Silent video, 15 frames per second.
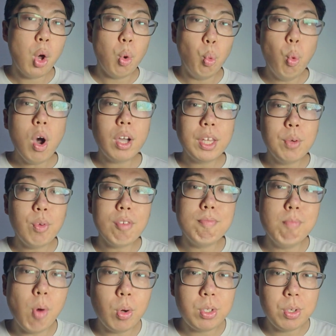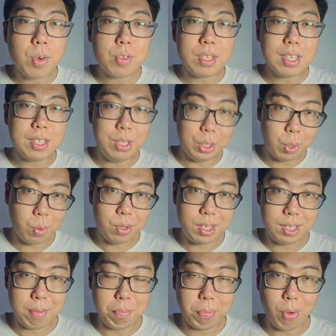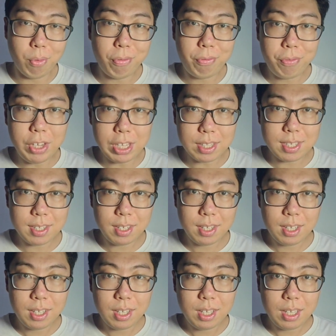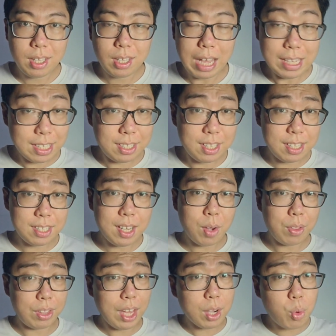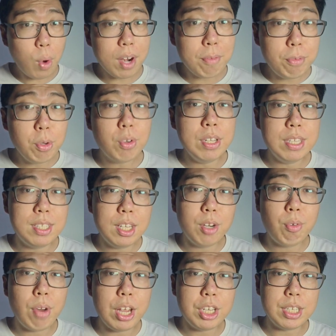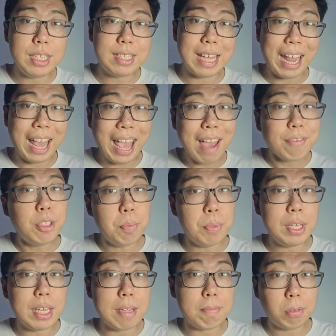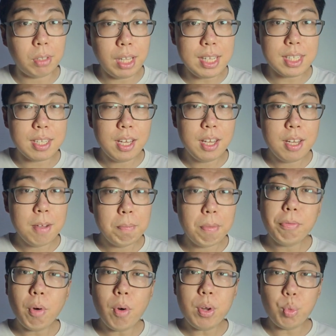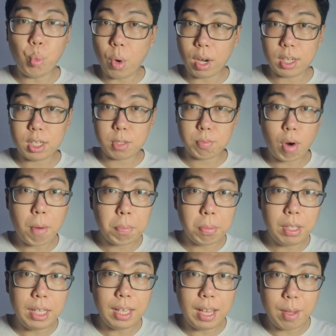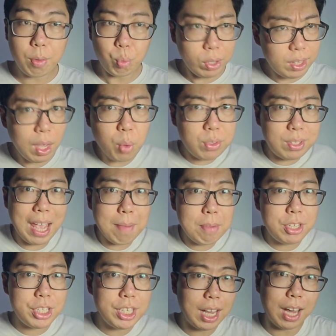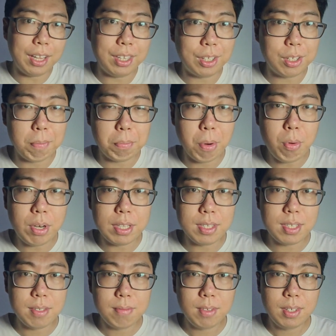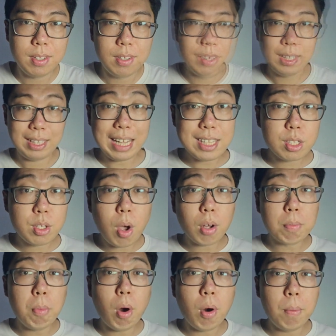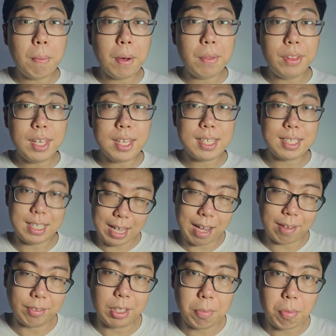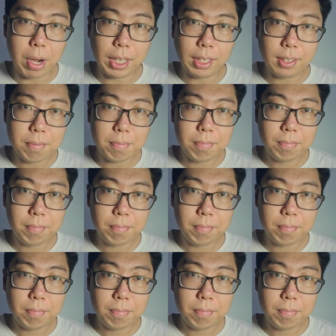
working with motors is no simple feat. As it turns out, there are quite a few considerations that have to be in place before it works properly without damaging other components. Let's talk more about this after the break.